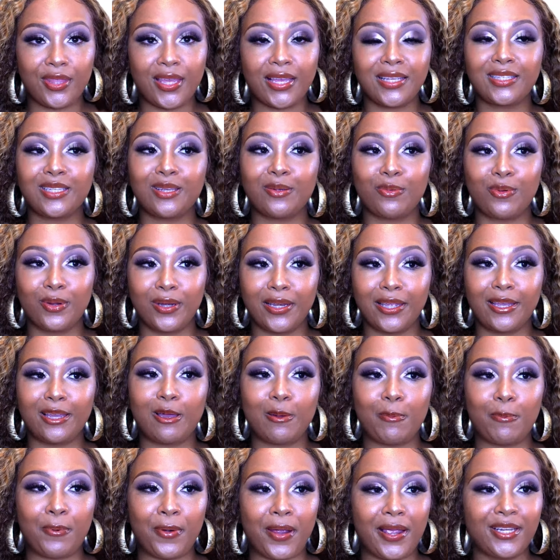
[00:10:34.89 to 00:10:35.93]
That's a really
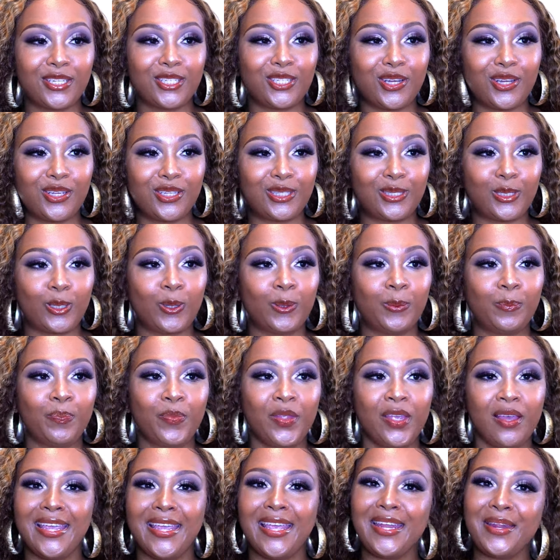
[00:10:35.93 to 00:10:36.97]
good price, y'all. So
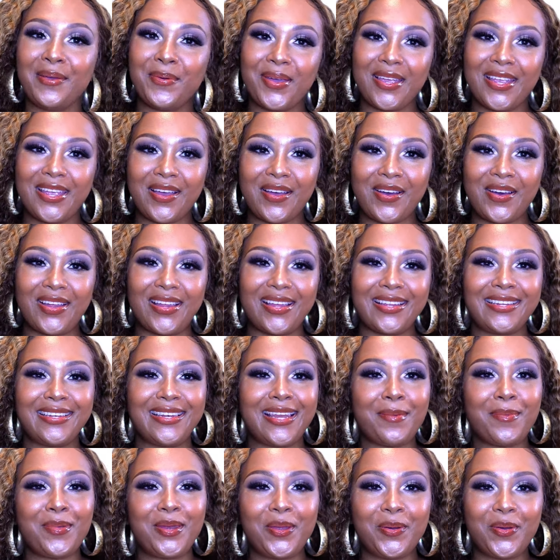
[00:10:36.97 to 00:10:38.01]
anyway, y'all,
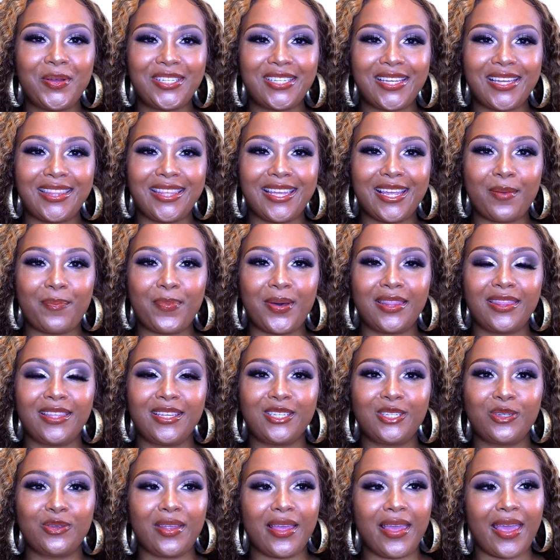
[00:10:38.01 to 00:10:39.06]
let me know what y'all think about
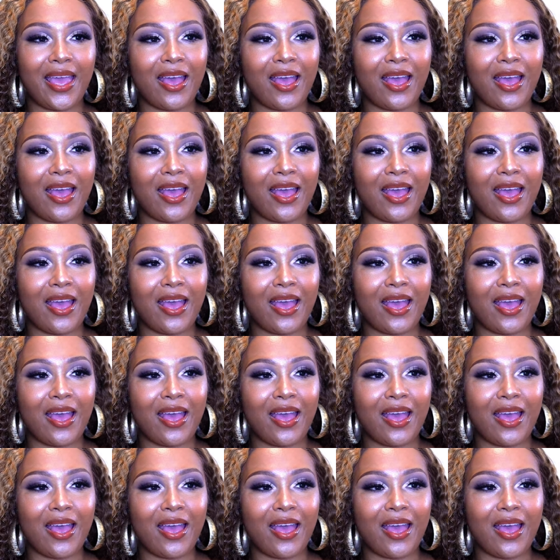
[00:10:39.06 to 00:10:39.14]
this unit.